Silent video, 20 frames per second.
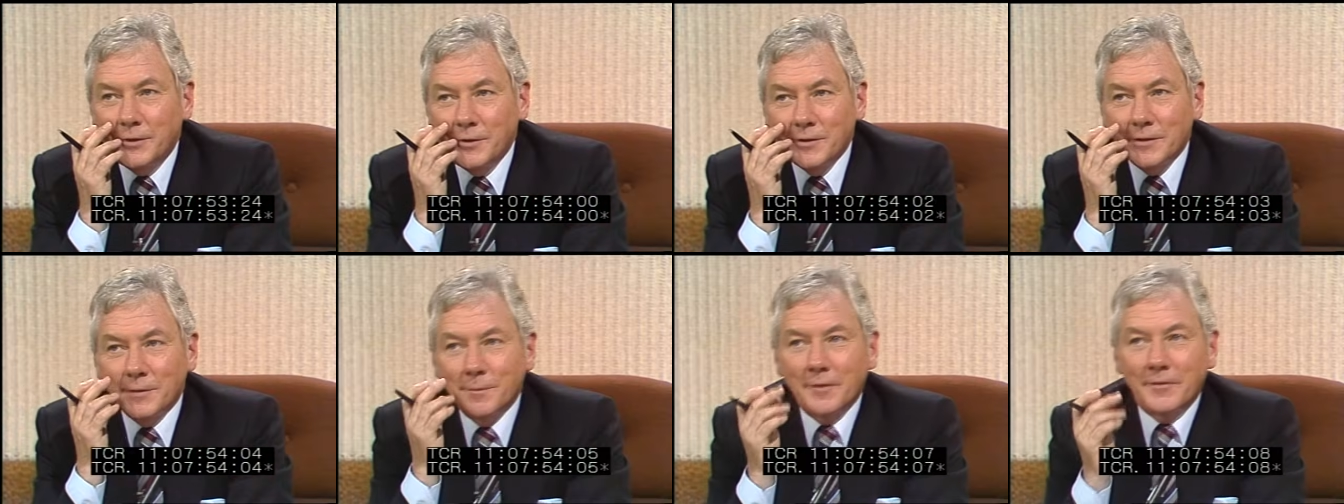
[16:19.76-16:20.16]

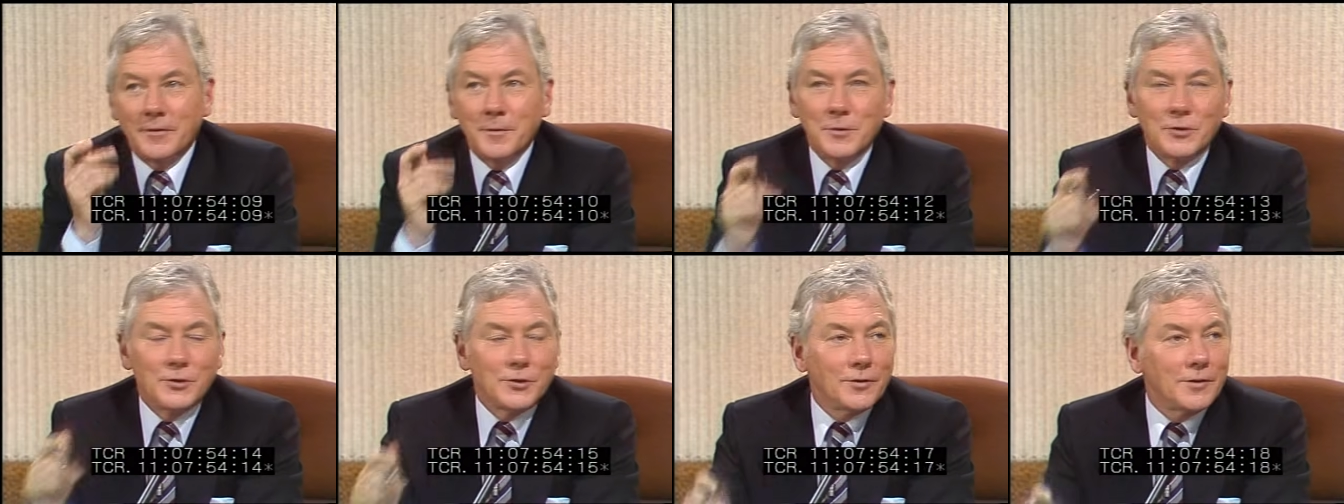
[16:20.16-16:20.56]
accuse them of
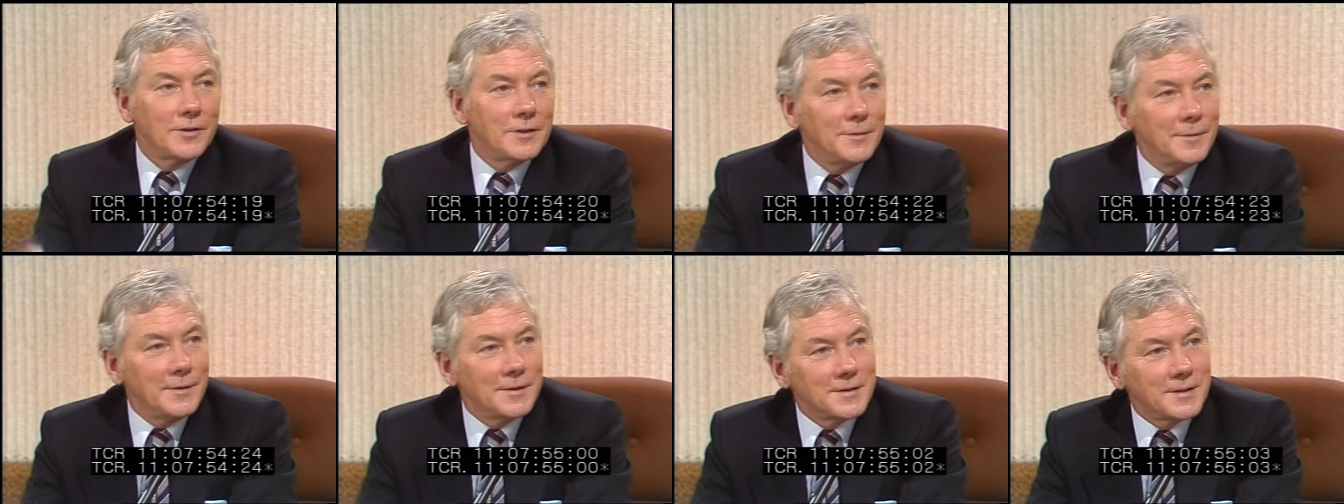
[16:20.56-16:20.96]

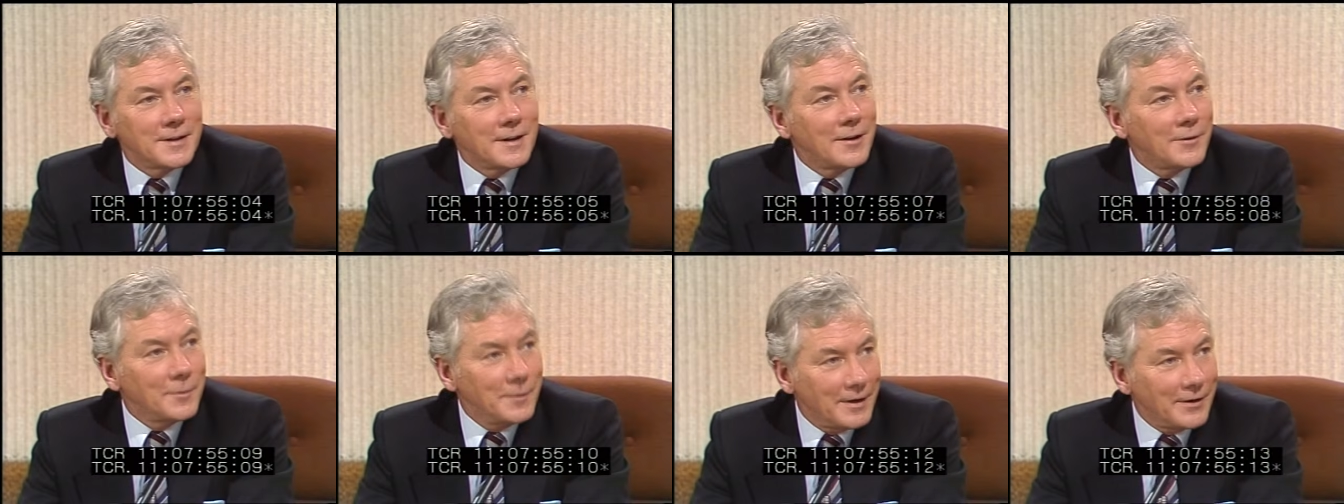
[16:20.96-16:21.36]
immaturity because
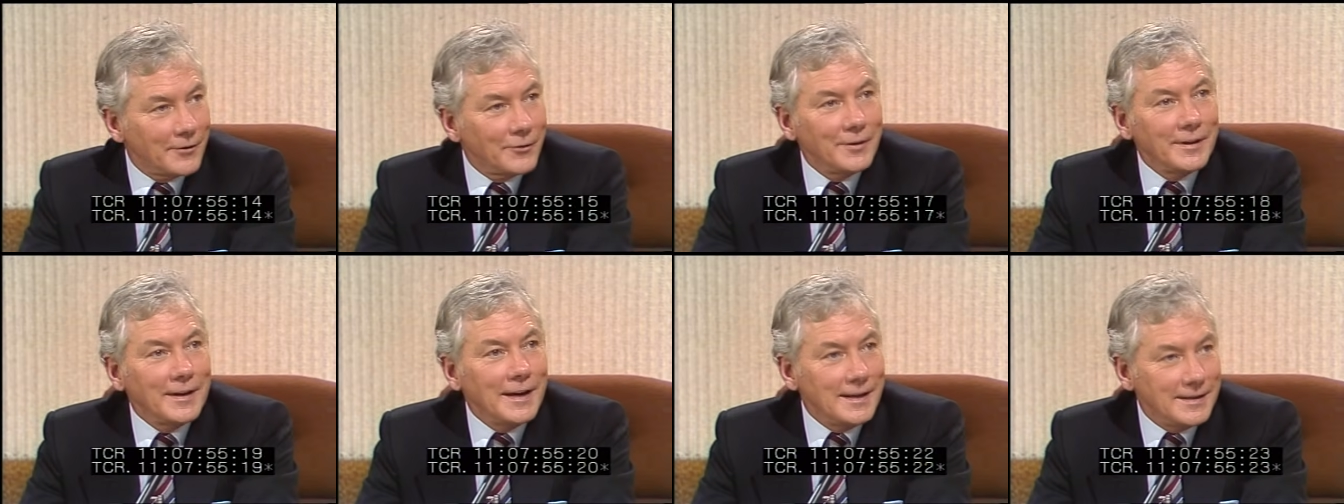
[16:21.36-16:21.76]
we're
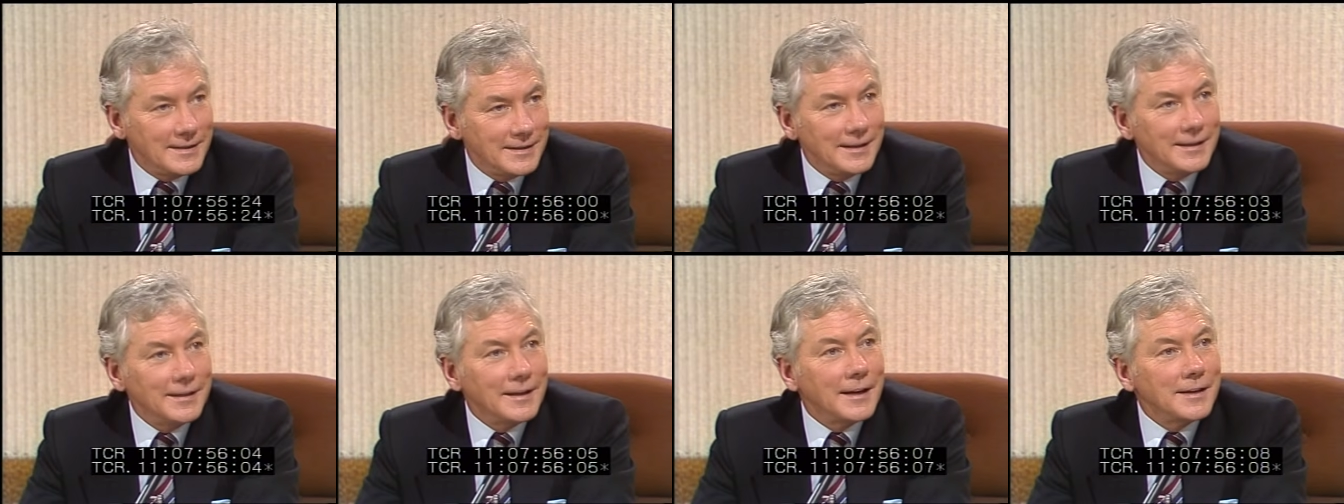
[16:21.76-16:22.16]
only
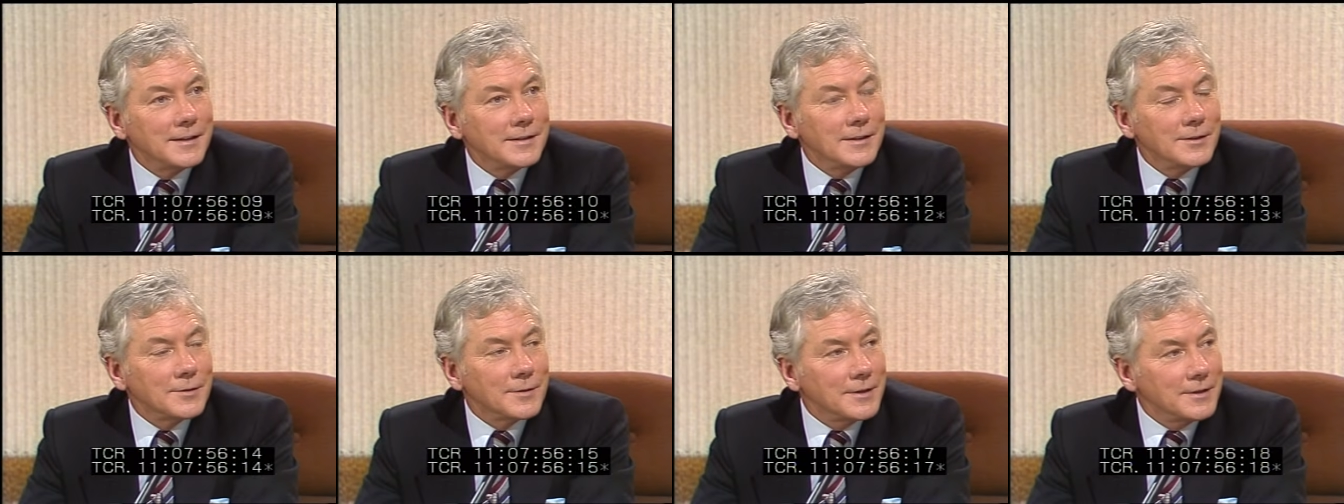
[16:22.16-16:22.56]
18,
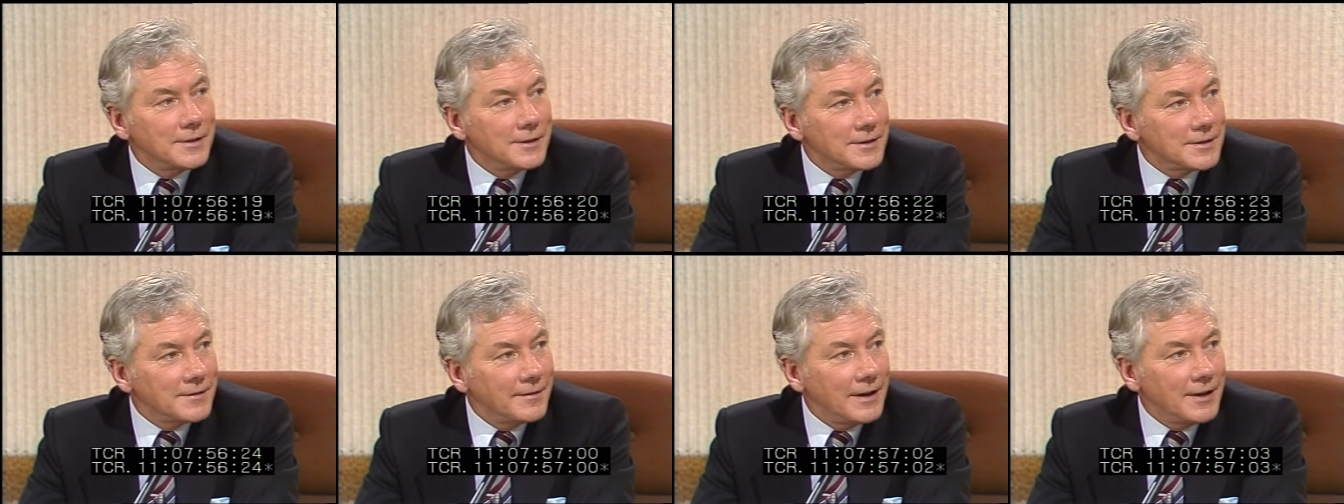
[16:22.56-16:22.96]
19, 20
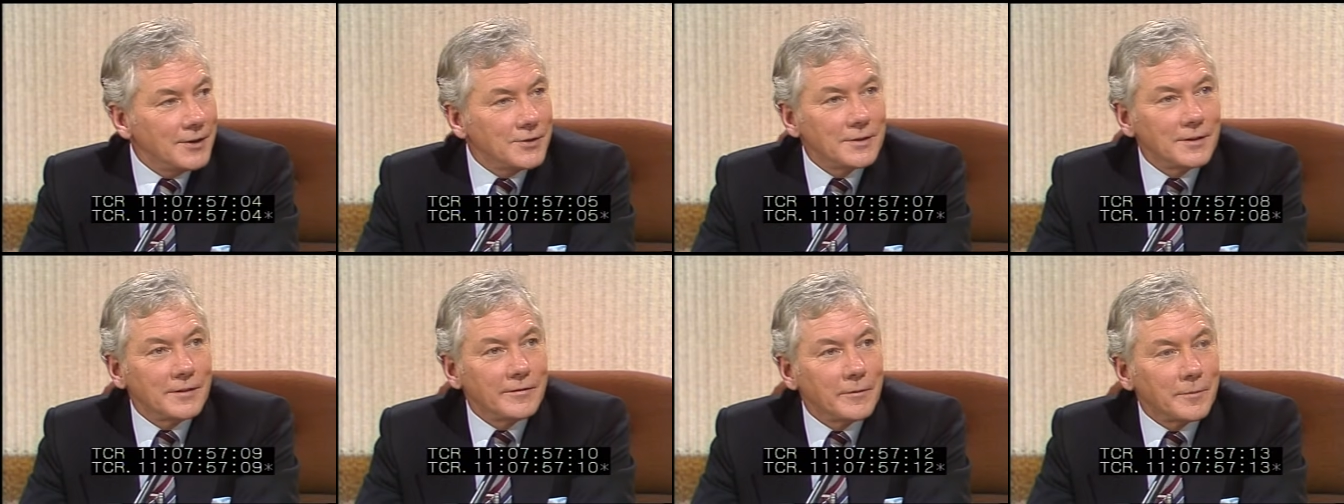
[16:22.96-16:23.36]
years of
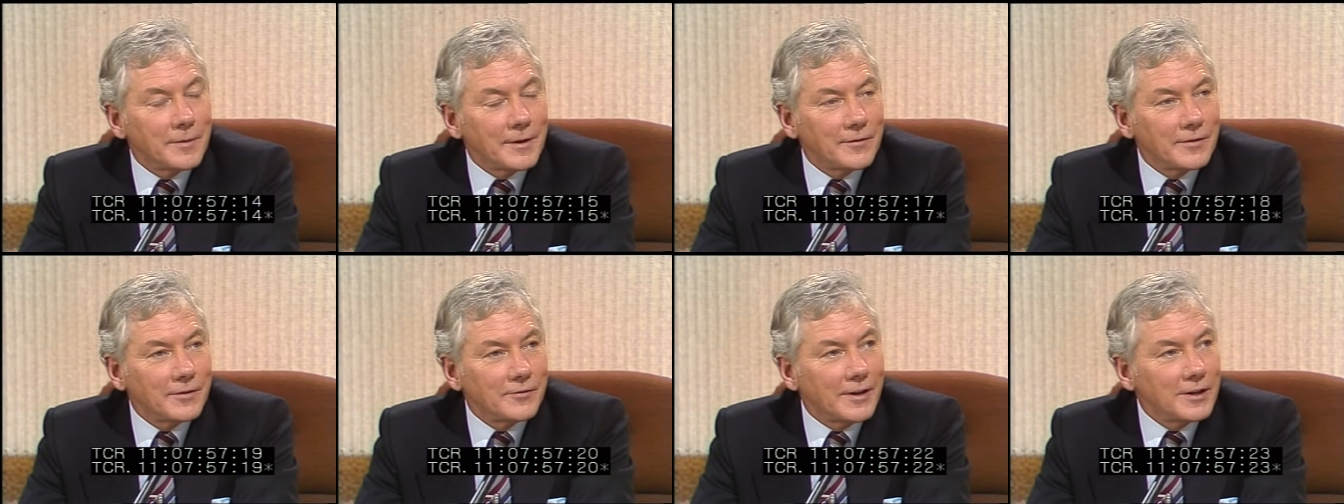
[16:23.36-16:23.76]
age and they've a
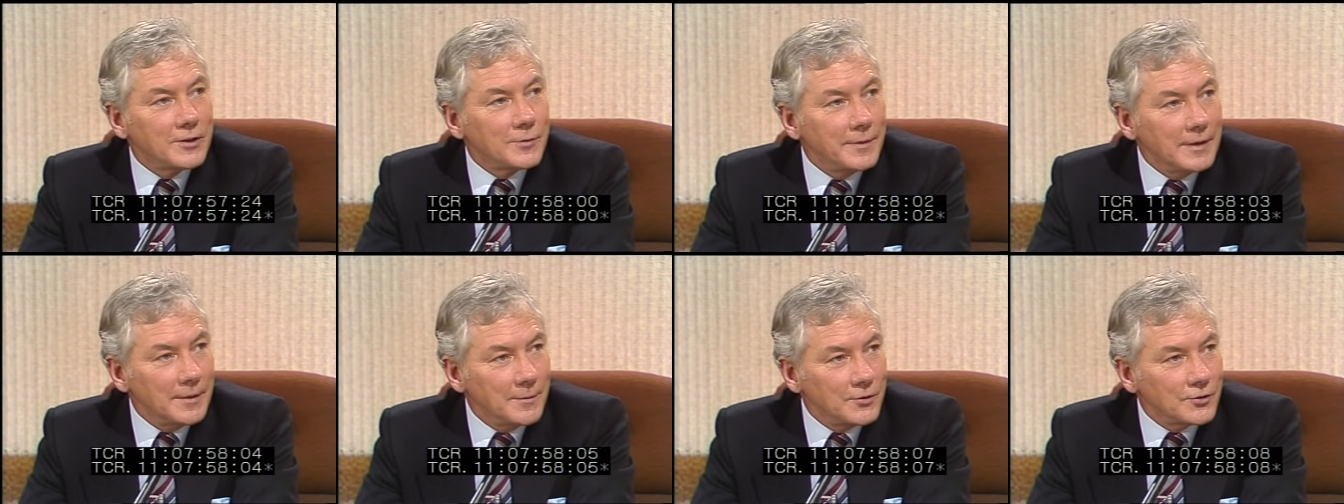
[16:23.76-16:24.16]
perfect right
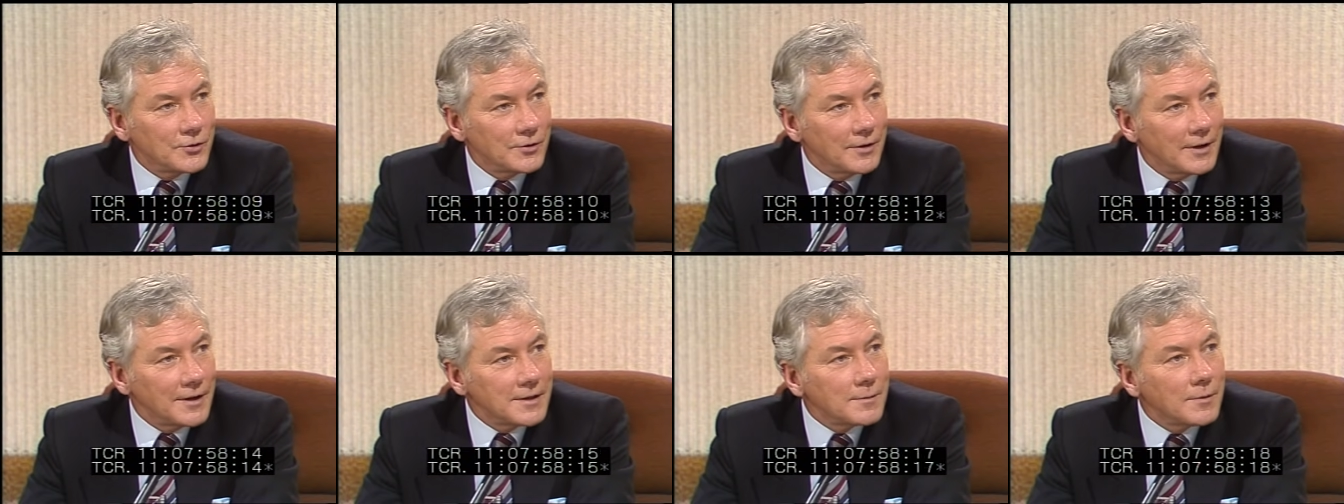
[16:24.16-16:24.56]
to be
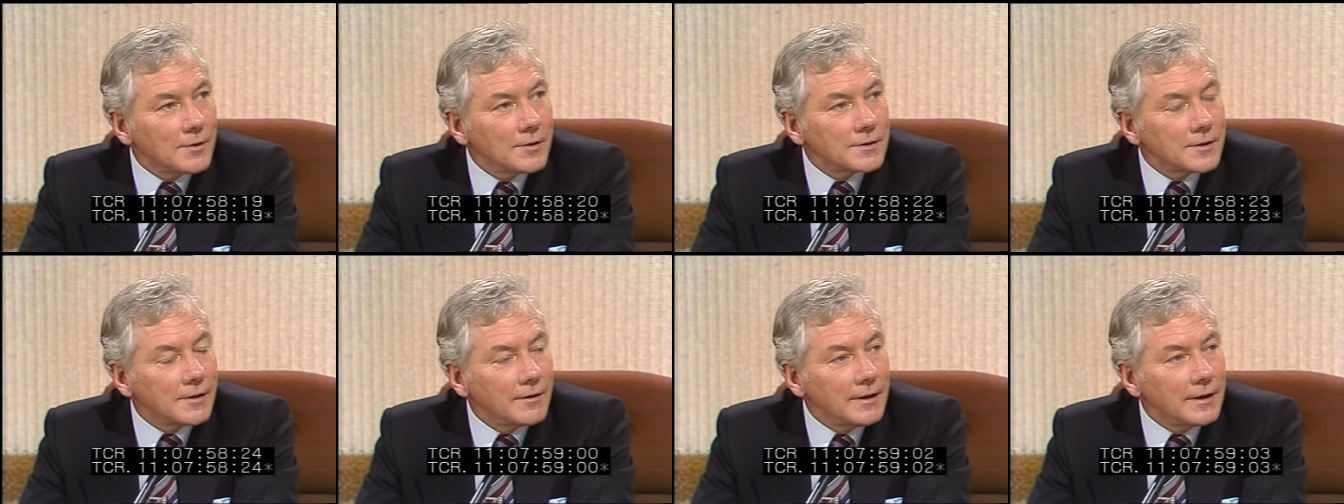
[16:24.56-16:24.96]
immature, I
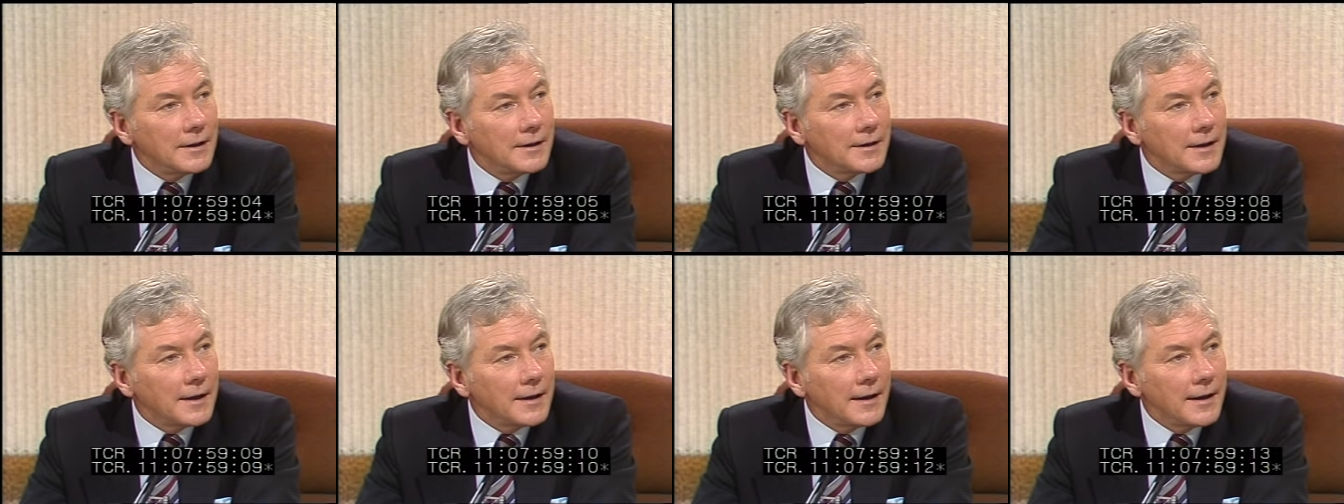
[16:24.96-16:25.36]
suppose, going in
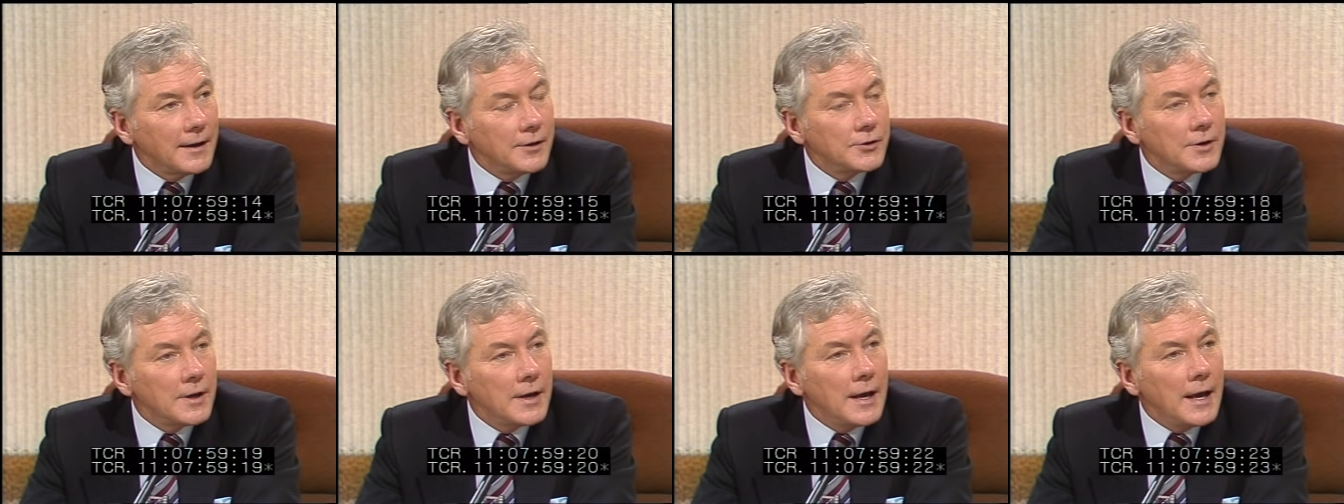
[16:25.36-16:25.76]
at that
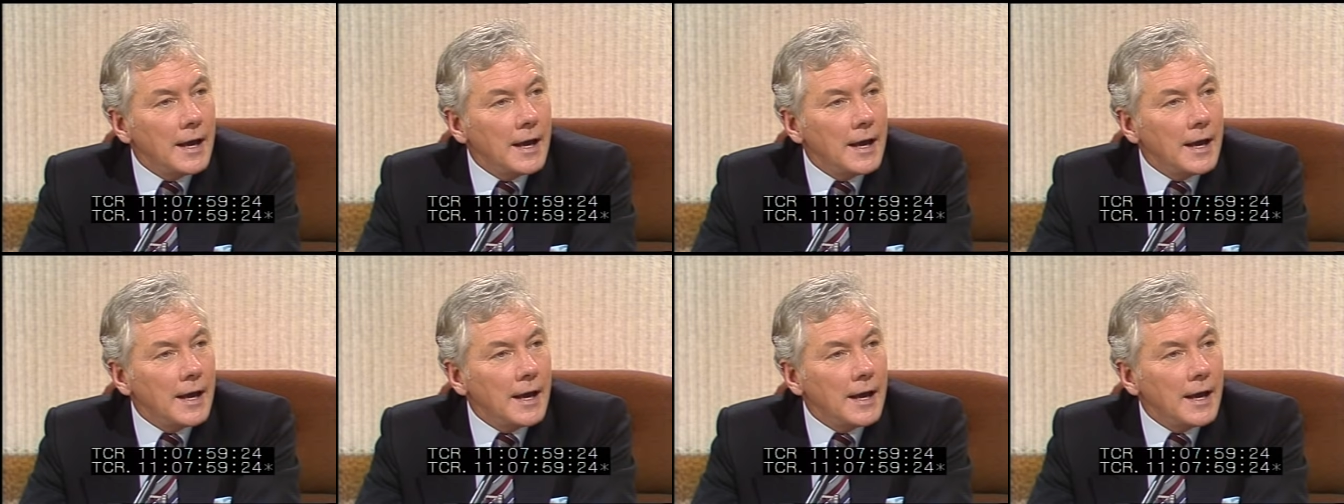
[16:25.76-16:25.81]
age.